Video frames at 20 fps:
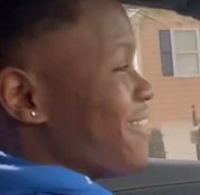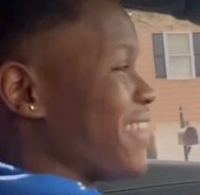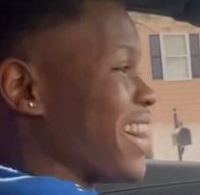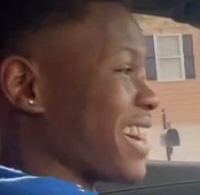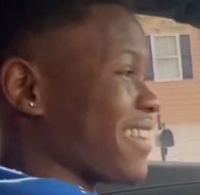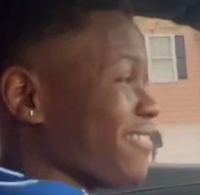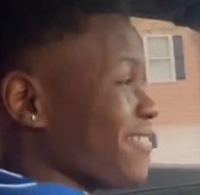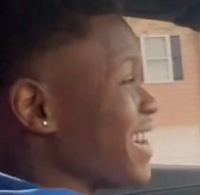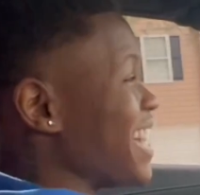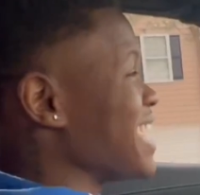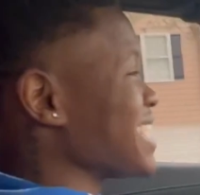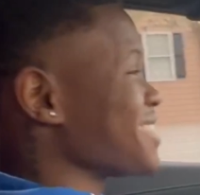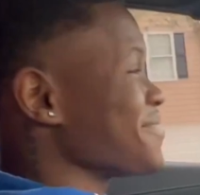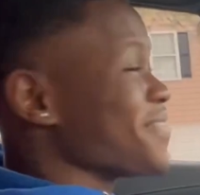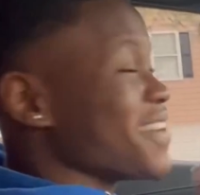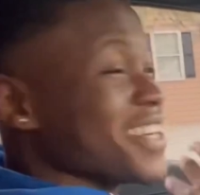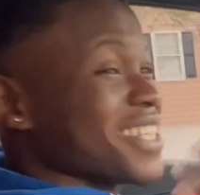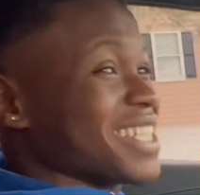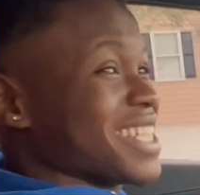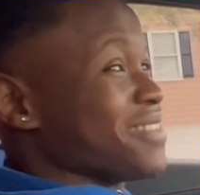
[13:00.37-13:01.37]
I can find some
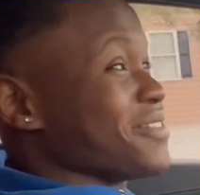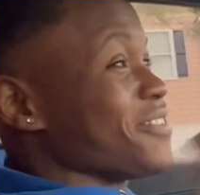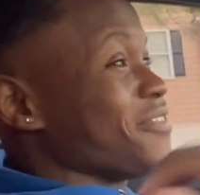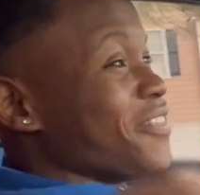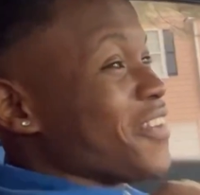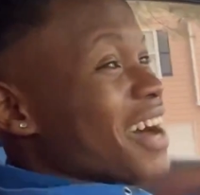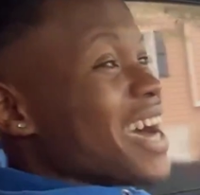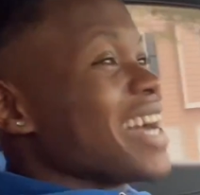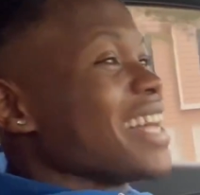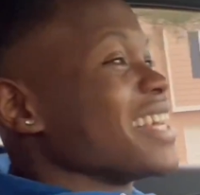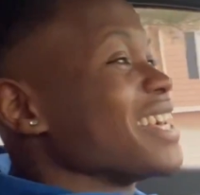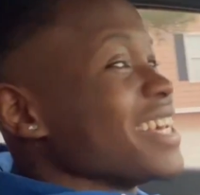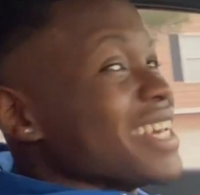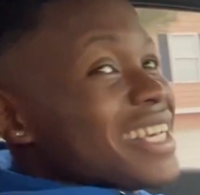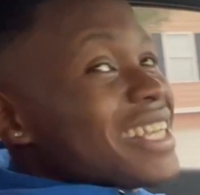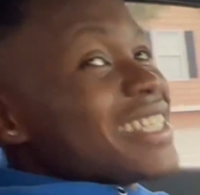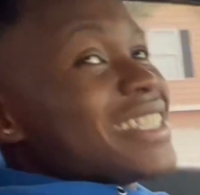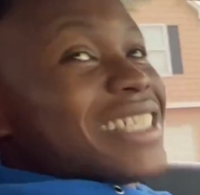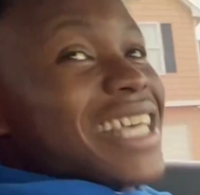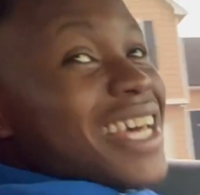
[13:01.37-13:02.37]
other shit before I
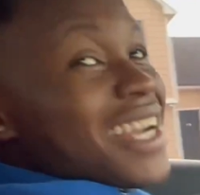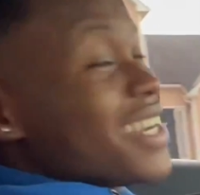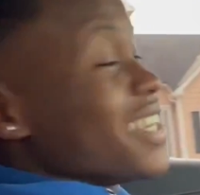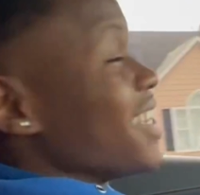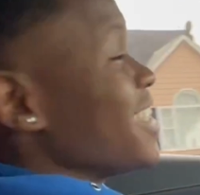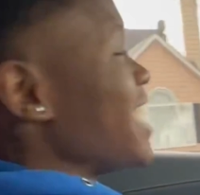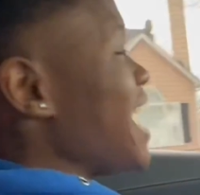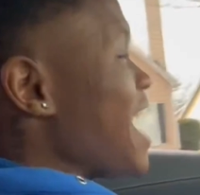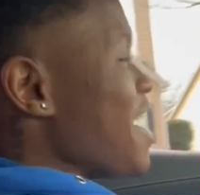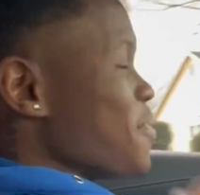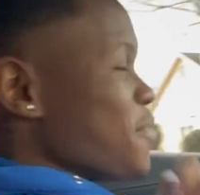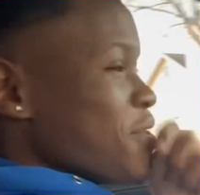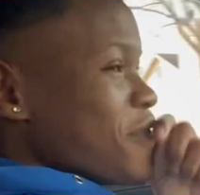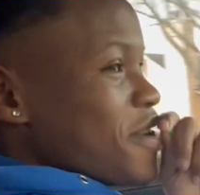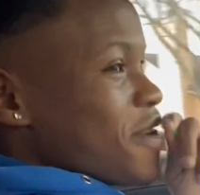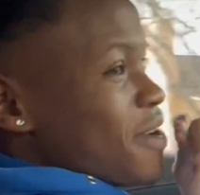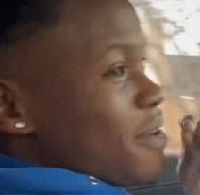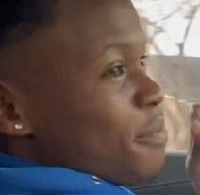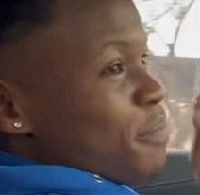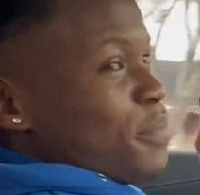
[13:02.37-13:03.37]
settle on that one.
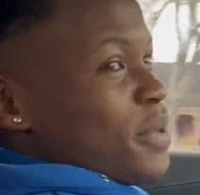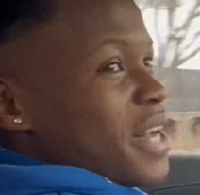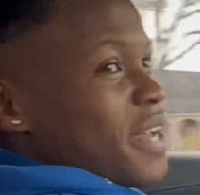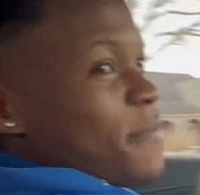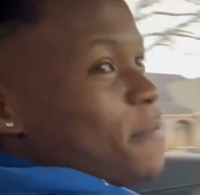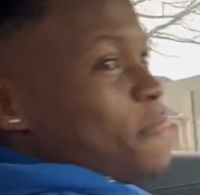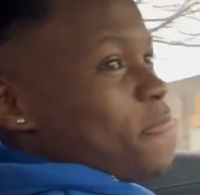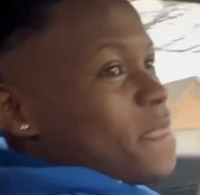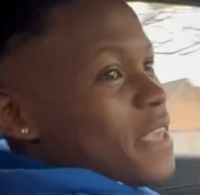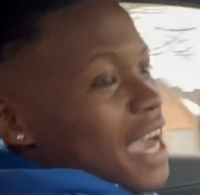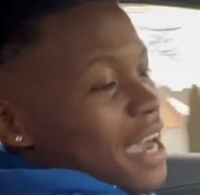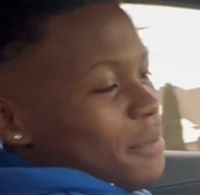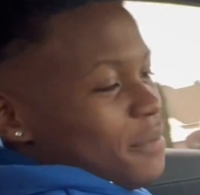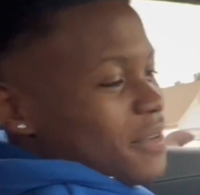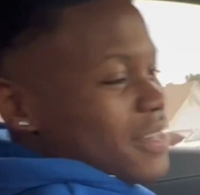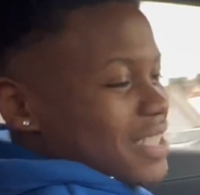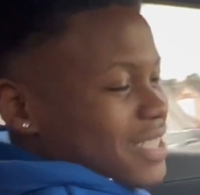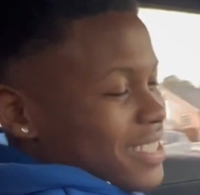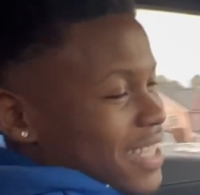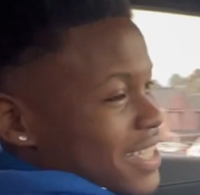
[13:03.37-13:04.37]
But y'all
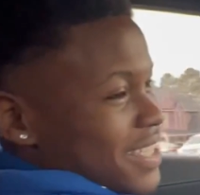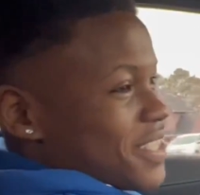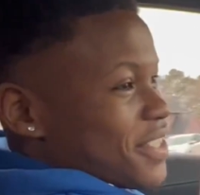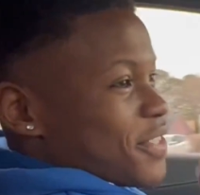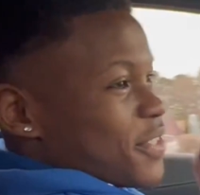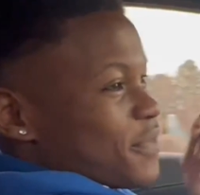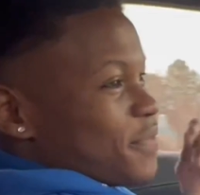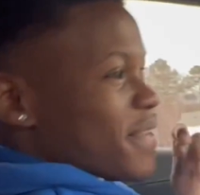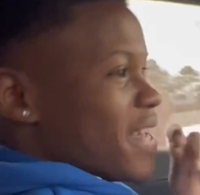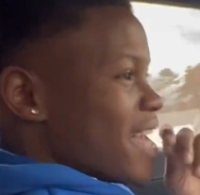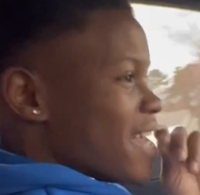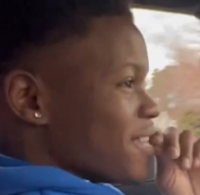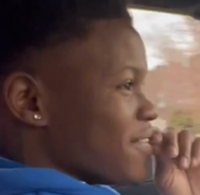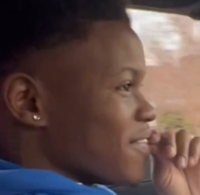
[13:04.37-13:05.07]
boys stay tuned, man. No